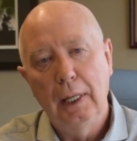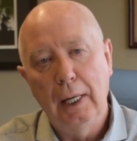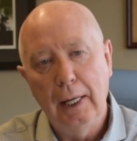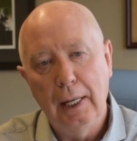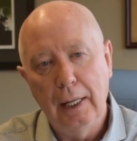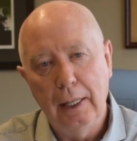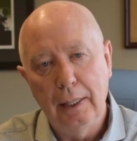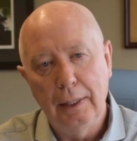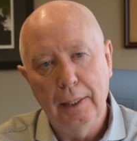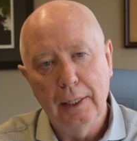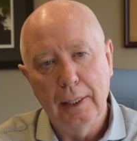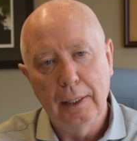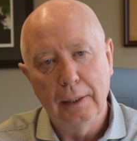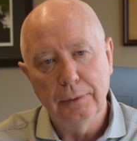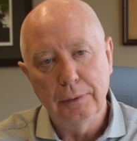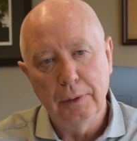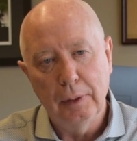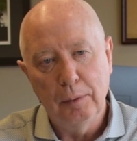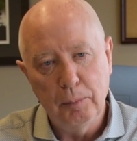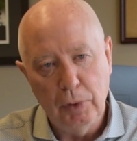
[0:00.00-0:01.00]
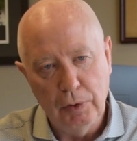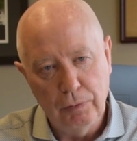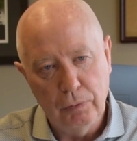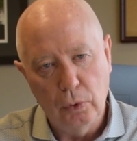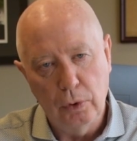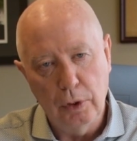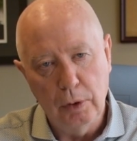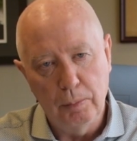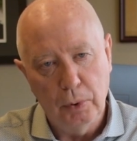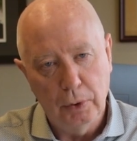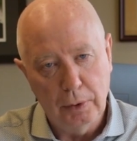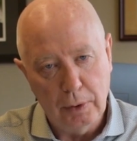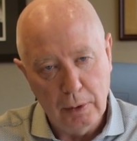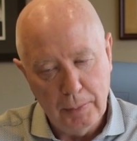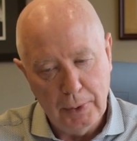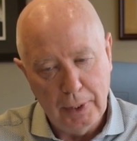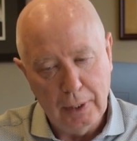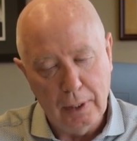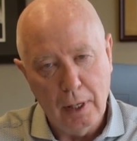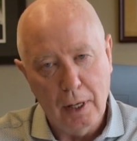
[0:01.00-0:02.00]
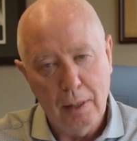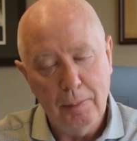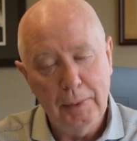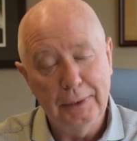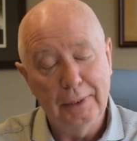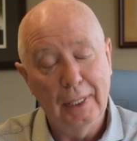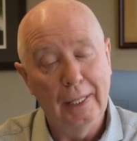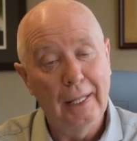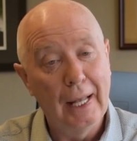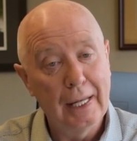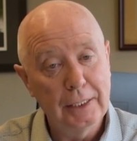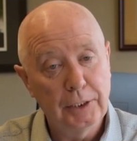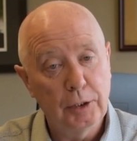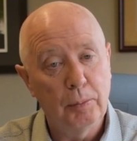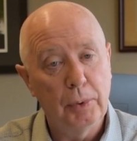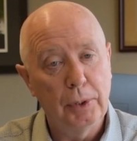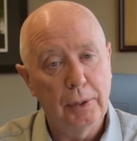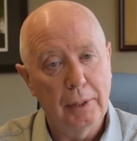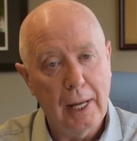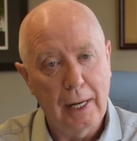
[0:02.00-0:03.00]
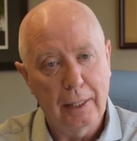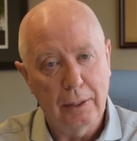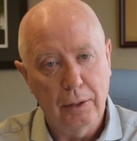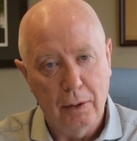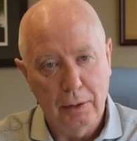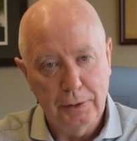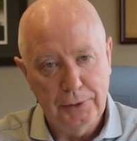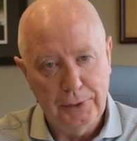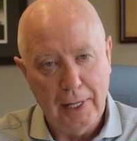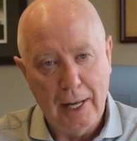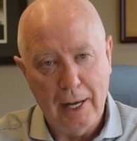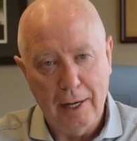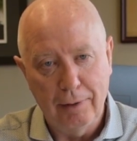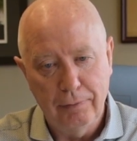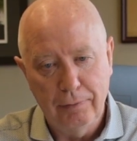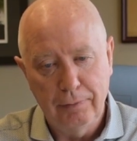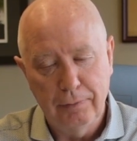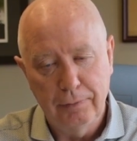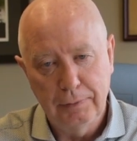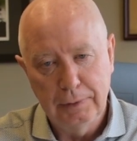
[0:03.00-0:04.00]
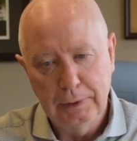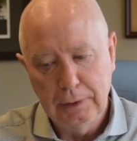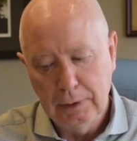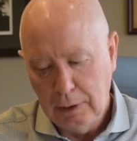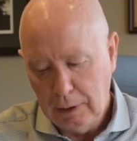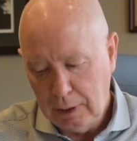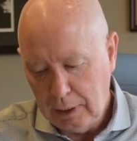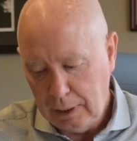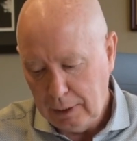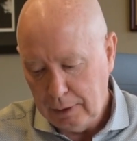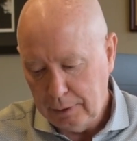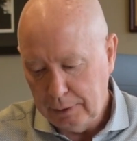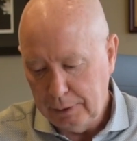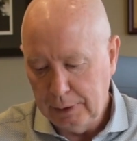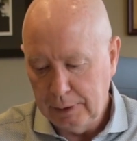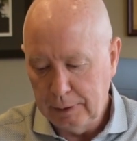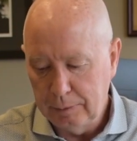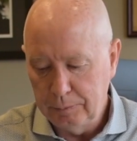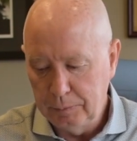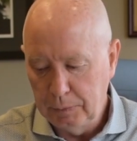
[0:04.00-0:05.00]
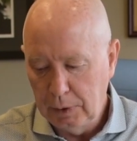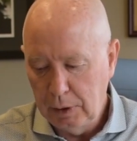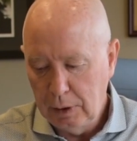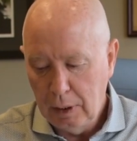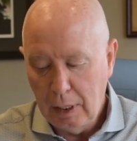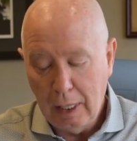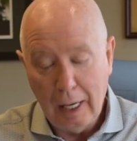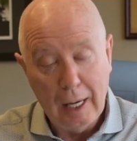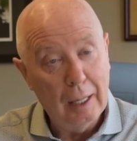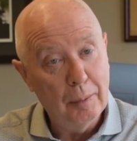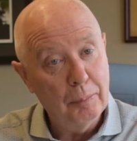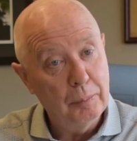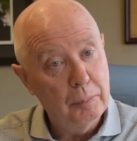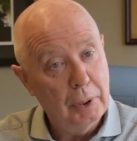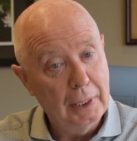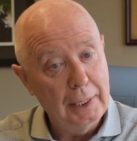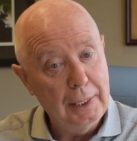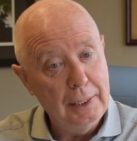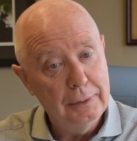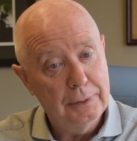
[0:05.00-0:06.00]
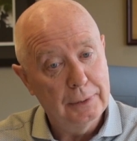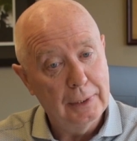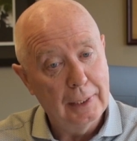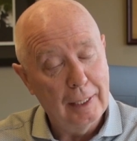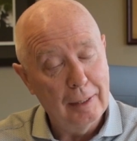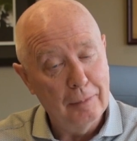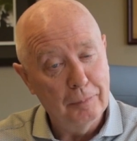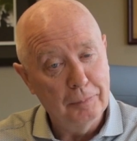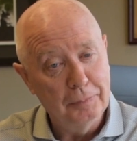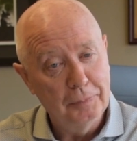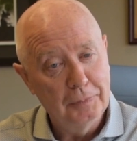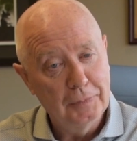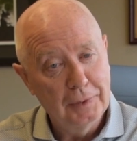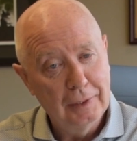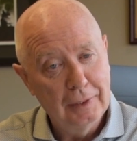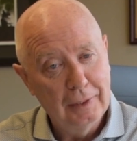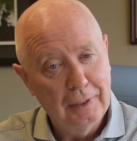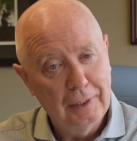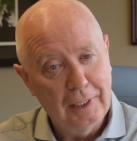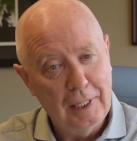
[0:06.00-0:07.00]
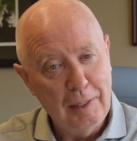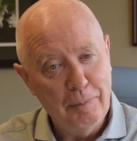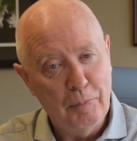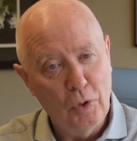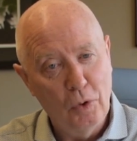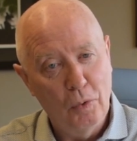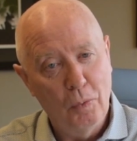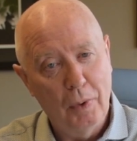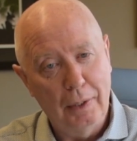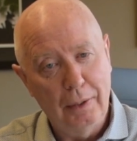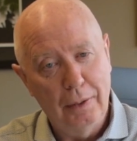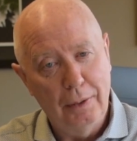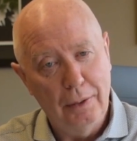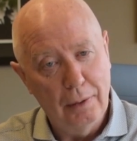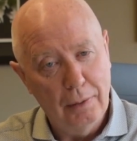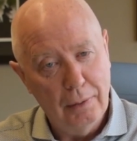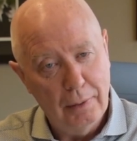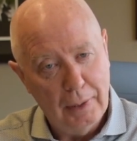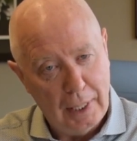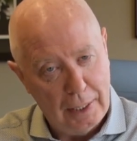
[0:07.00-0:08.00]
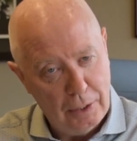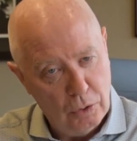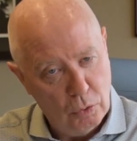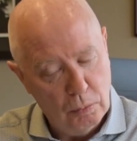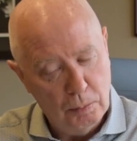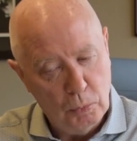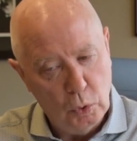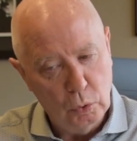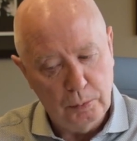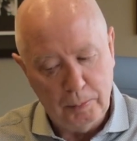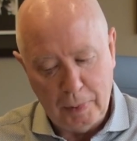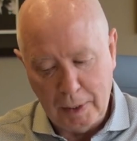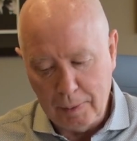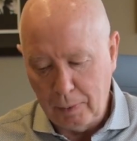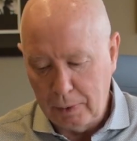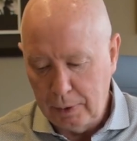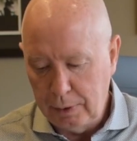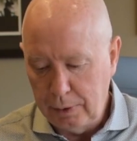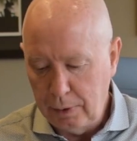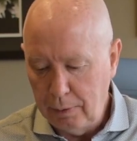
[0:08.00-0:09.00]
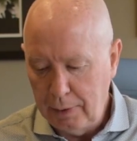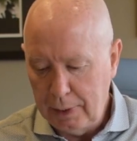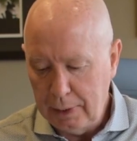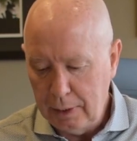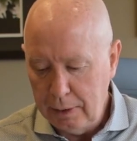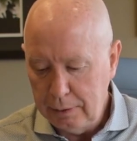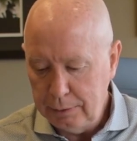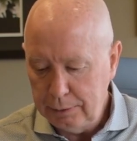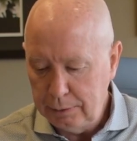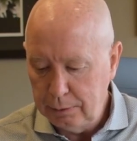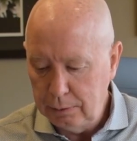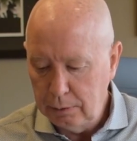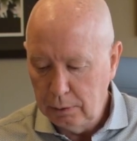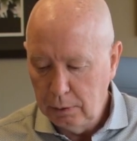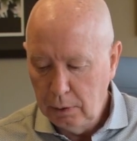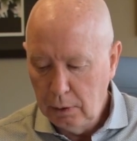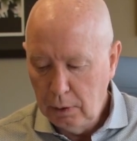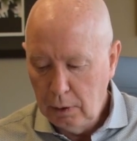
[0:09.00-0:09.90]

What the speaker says: and before you put them in the garbage, and that's to protect our staff. And please keep doing what you're doing. I know most people are doing this.